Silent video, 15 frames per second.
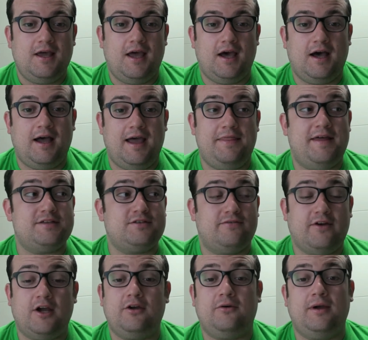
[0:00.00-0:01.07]
And that's a
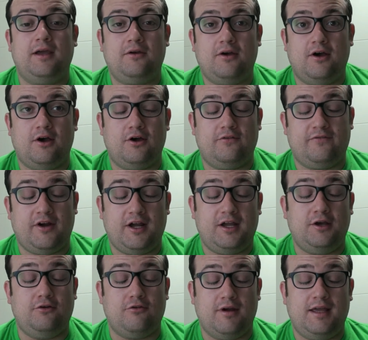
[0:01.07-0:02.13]
very
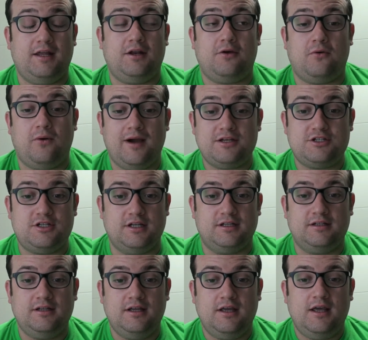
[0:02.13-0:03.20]
great
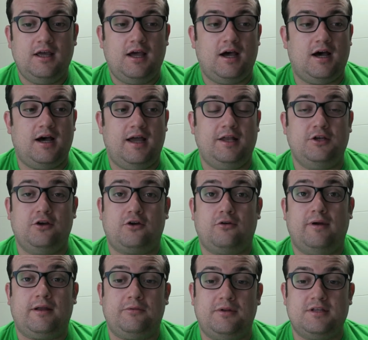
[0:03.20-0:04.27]
question, and you're
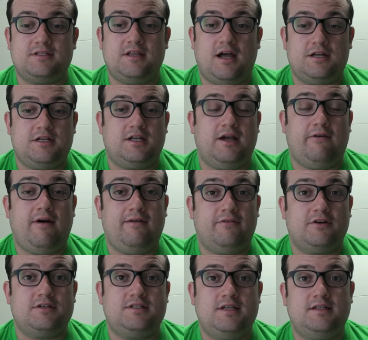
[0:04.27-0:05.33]
correct with this logic.
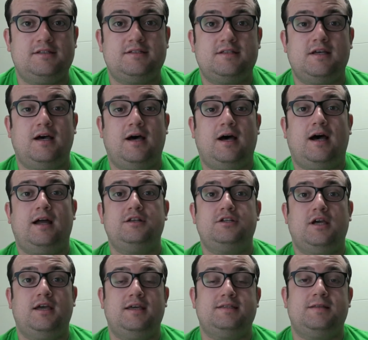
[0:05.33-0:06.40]
However, since
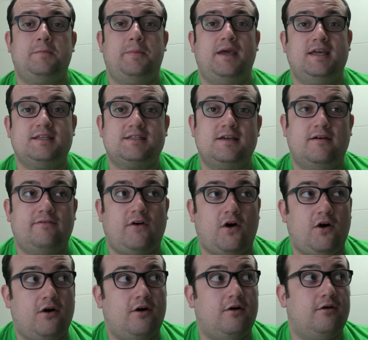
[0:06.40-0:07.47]
Hanja is the base of
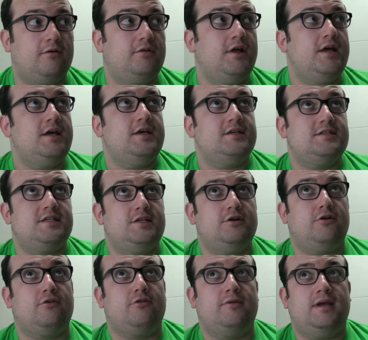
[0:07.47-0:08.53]
all
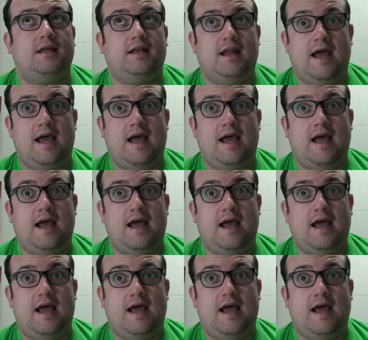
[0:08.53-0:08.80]
Sino-Korean